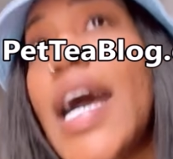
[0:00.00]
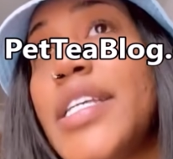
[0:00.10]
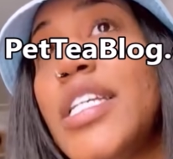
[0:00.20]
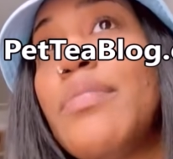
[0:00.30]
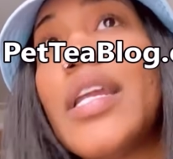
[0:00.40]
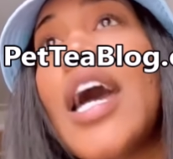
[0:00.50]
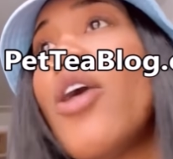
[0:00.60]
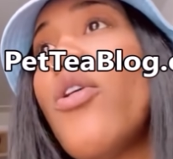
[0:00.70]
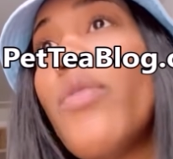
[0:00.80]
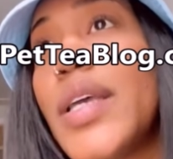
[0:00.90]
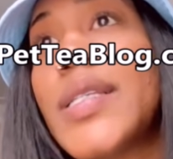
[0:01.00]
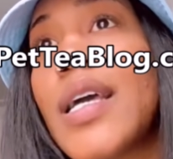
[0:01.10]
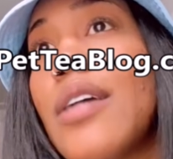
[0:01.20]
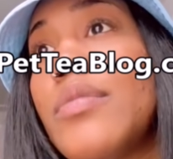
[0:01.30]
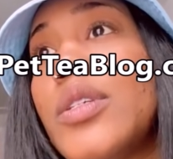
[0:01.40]
IG, but I always
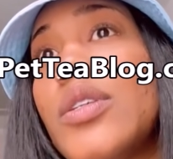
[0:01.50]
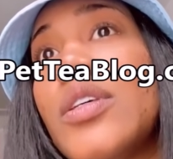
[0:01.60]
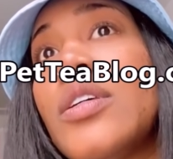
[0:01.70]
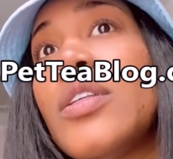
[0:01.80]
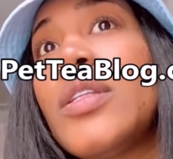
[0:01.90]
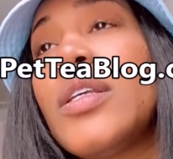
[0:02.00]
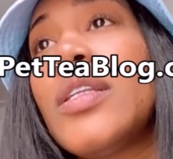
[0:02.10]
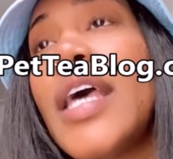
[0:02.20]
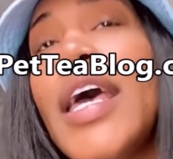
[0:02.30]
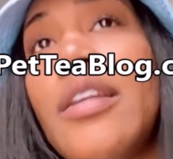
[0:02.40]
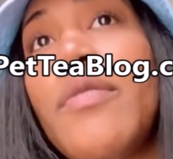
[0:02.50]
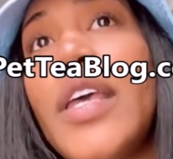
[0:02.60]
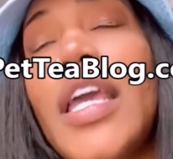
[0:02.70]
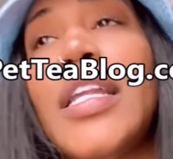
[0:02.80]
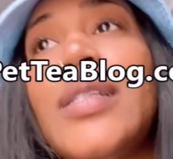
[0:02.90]
come to the, the, the head of
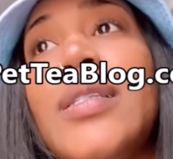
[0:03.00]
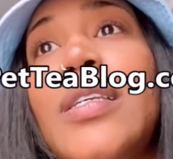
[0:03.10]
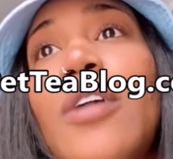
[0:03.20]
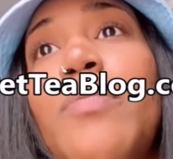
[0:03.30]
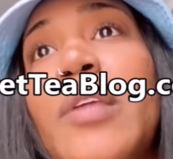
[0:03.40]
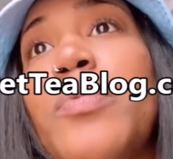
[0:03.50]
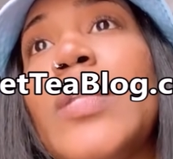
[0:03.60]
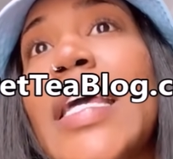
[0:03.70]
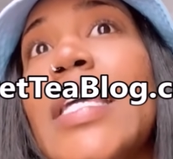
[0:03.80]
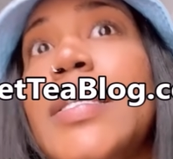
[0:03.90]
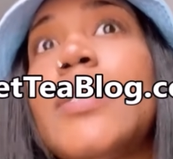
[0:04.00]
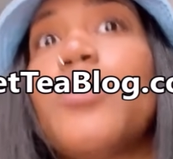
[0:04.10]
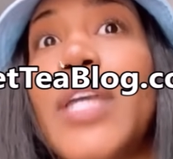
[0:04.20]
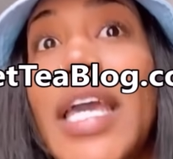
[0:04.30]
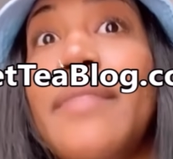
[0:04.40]
it and tell people like it's
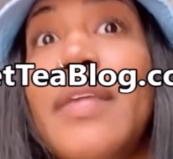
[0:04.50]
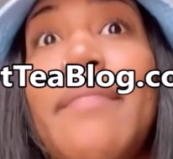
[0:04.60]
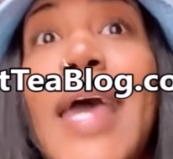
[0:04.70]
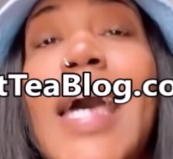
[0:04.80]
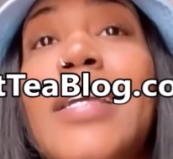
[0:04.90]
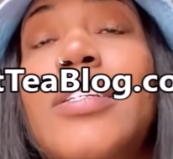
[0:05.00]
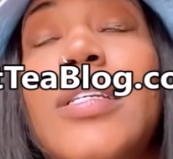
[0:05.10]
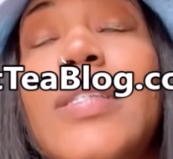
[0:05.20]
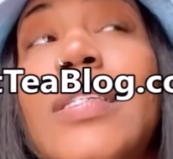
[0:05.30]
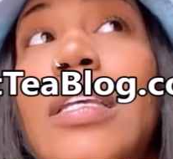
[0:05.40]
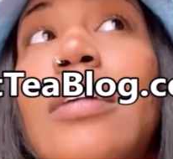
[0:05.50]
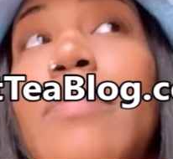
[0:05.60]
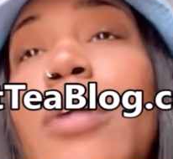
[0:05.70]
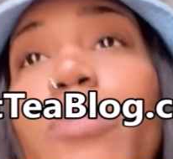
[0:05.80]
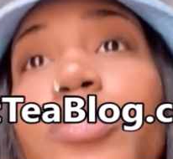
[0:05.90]
okay to be mad. Just think
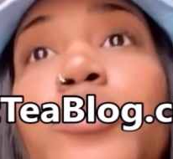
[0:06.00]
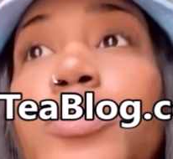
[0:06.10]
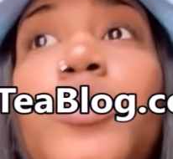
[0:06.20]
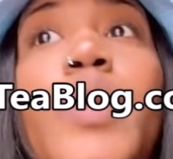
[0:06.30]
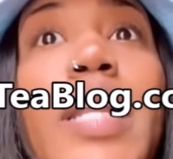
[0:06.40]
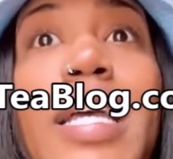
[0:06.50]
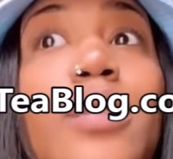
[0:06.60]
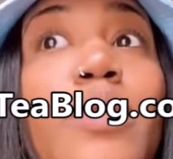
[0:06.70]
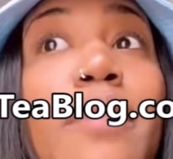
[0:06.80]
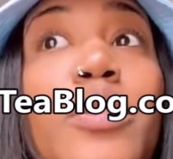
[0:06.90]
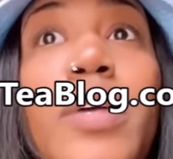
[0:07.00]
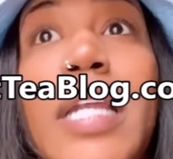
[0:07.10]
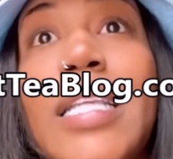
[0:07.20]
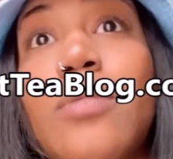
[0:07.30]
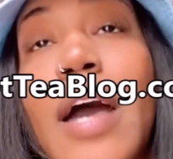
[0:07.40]
about what you do, and that's what I'm
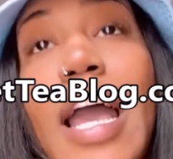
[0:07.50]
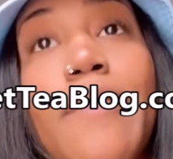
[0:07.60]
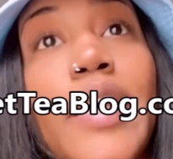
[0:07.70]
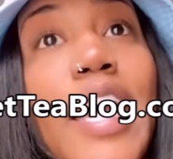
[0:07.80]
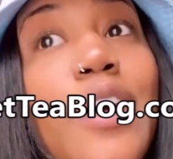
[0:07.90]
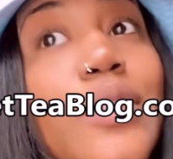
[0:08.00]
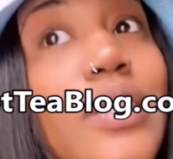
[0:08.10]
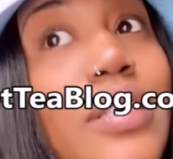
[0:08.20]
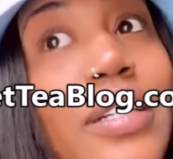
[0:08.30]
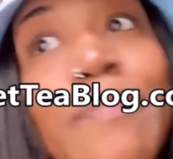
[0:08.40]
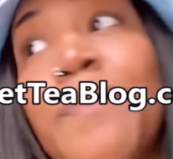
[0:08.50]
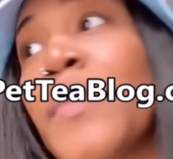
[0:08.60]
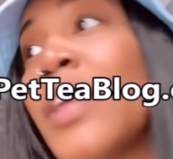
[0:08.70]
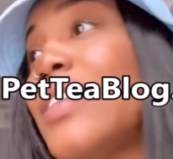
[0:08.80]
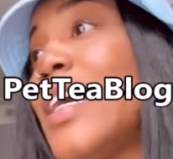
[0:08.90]
doing. That's why I have a counselor.
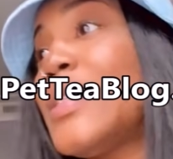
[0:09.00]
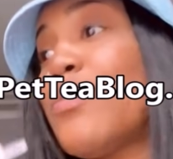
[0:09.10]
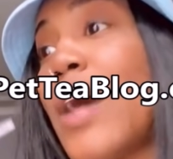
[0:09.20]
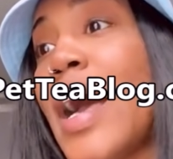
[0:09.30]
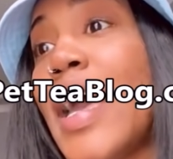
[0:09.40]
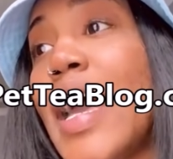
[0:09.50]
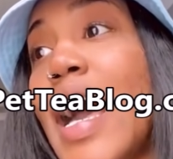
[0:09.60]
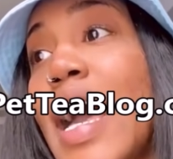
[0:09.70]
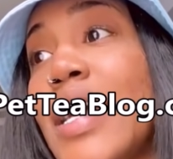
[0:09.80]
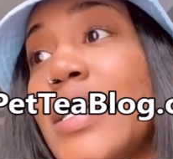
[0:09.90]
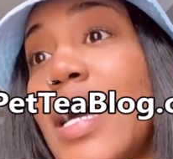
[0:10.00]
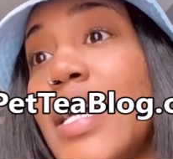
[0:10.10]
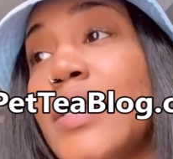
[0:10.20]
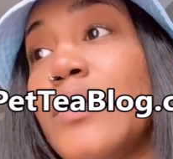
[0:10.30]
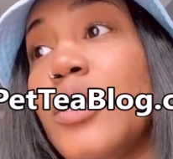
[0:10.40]
That's why I
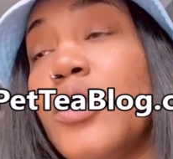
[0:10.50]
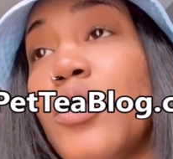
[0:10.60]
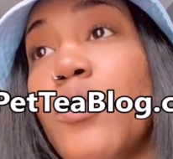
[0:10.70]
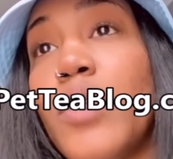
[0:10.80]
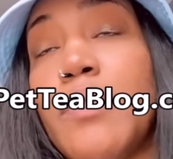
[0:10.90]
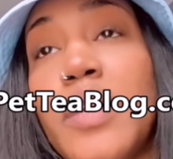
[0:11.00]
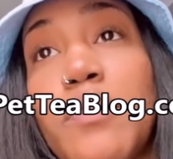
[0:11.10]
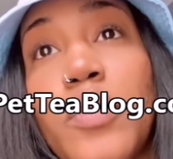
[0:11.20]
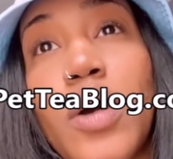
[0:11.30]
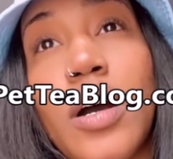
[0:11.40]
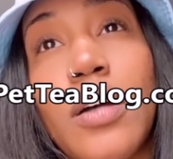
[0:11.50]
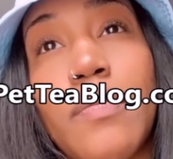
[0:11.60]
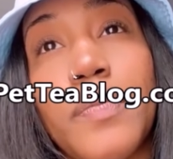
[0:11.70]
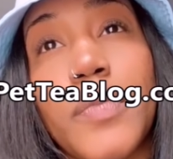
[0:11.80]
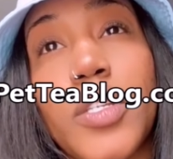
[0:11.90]
I you know when people
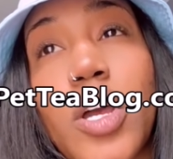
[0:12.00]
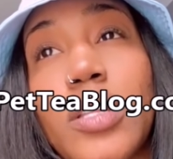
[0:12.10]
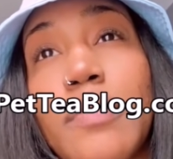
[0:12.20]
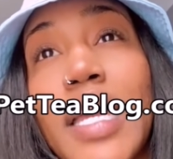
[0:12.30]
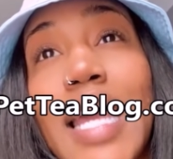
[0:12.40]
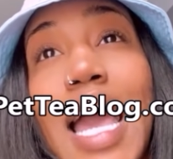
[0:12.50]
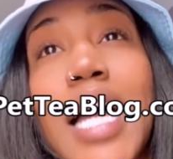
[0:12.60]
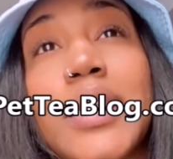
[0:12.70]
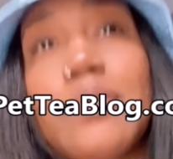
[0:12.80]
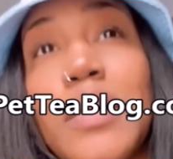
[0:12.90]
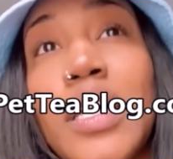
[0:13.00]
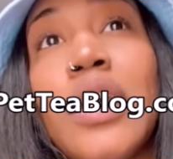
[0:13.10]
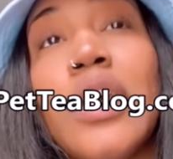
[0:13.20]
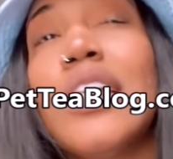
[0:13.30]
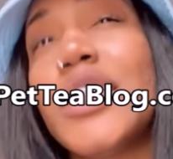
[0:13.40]
um Charlamagne asked me
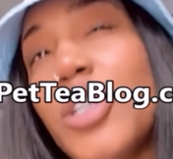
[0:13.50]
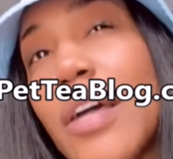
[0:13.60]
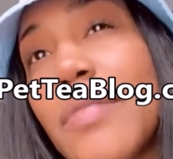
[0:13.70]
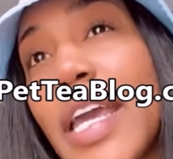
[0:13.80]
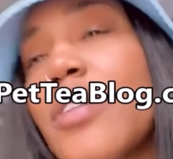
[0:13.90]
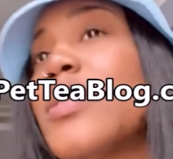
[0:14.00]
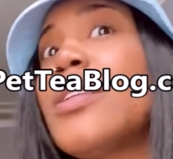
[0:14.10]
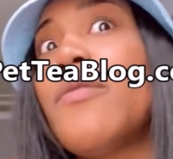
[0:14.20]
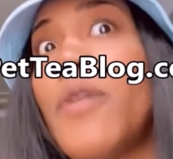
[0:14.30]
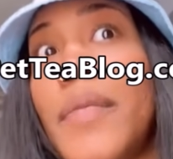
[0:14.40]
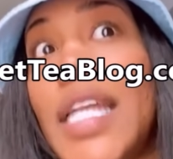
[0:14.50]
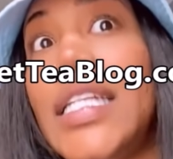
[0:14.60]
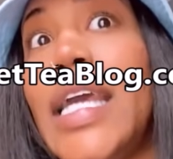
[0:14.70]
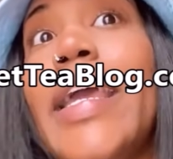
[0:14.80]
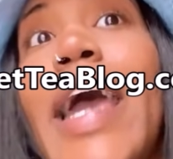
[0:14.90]
like, do you have a counselor? From
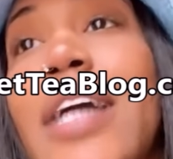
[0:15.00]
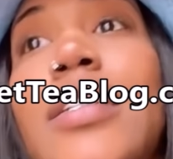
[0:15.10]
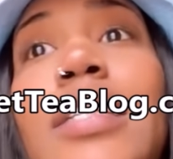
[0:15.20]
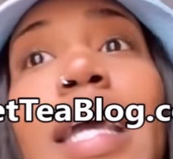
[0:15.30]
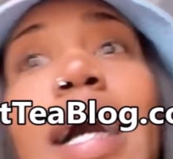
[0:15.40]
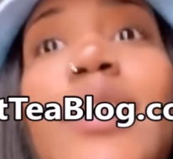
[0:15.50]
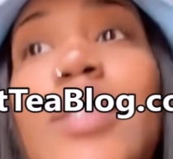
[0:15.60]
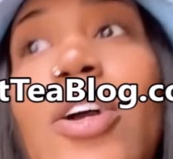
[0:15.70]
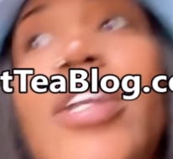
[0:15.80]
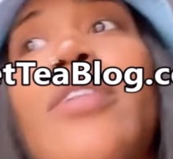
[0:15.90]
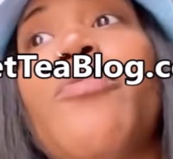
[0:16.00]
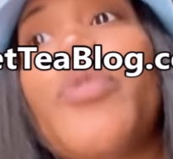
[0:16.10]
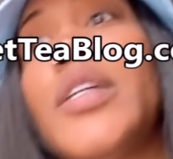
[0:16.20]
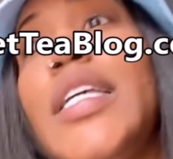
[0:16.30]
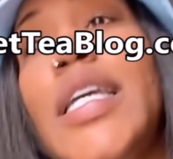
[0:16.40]
that date, actually, I
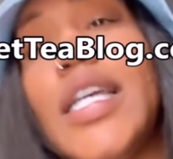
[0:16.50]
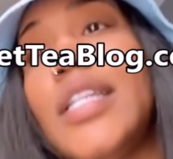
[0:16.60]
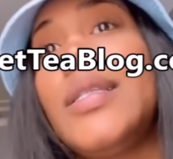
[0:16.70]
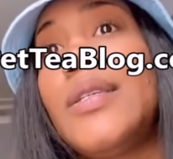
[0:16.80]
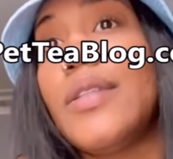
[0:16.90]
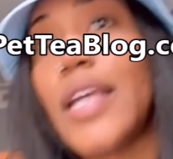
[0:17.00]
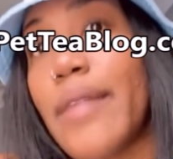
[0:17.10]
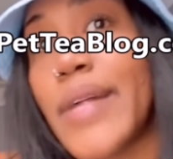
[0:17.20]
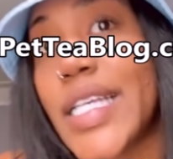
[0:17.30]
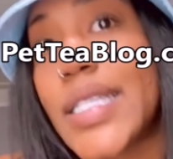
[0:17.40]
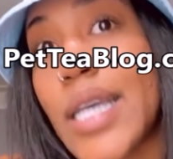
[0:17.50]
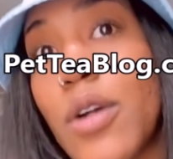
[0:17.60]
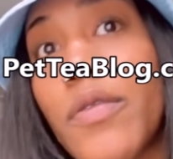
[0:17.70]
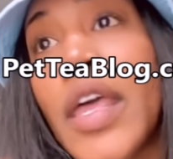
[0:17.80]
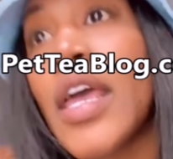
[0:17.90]
started really getting into like
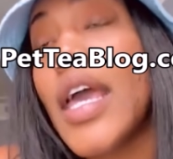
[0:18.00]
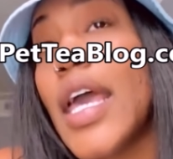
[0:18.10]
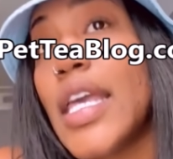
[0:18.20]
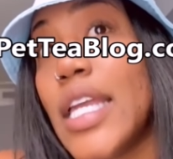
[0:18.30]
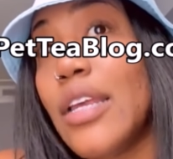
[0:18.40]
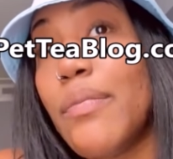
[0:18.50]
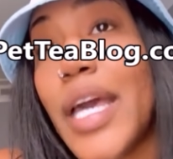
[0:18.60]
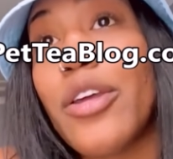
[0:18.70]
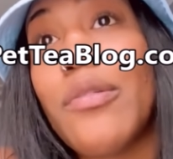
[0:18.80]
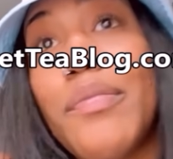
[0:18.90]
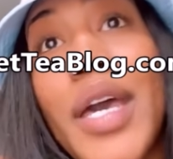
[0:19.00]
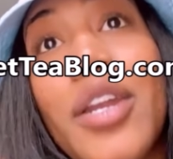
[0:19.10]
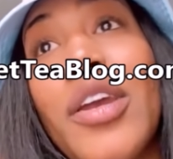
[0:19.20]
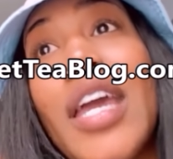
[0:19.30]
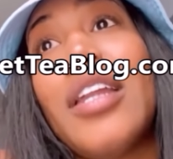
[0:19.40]
myself and getting better and
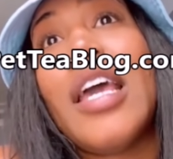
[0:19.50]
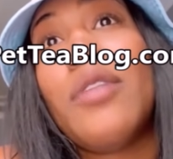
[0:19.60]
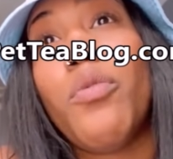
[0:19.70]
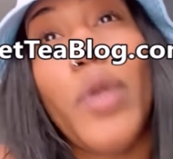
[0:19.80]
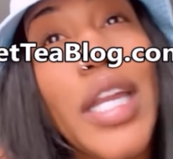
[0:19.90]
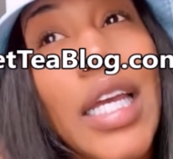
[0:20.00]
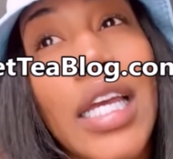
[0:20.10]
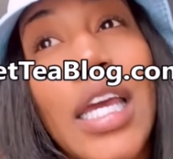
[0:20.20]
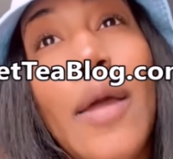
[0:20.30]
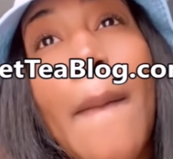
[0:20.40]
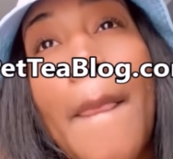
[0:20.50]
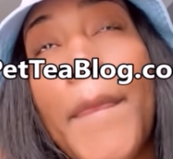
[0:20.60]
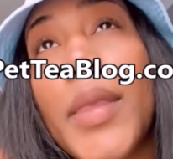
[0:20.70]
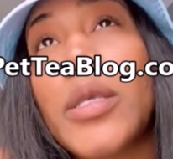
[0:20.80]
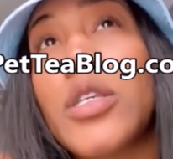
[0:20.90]
better and and winning.
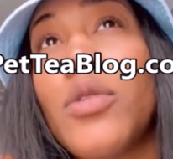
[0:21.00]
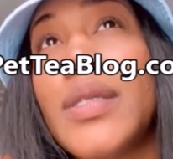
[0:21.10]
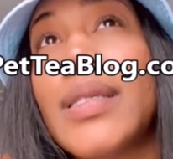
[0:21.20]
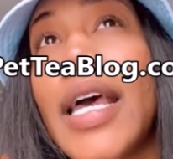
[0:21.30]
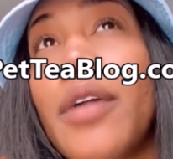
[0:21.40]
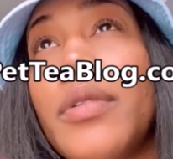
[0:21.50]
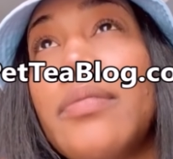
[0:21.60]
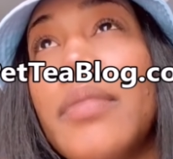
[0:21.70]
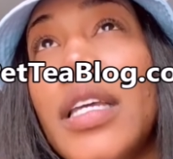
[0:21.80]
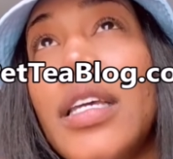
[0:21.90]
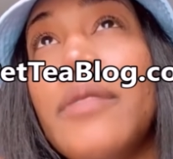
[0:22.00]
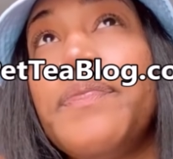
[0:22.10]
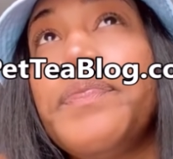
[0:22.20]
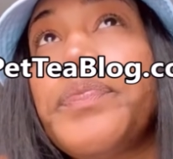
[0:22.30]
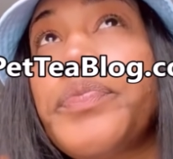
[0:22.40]
So it's like with me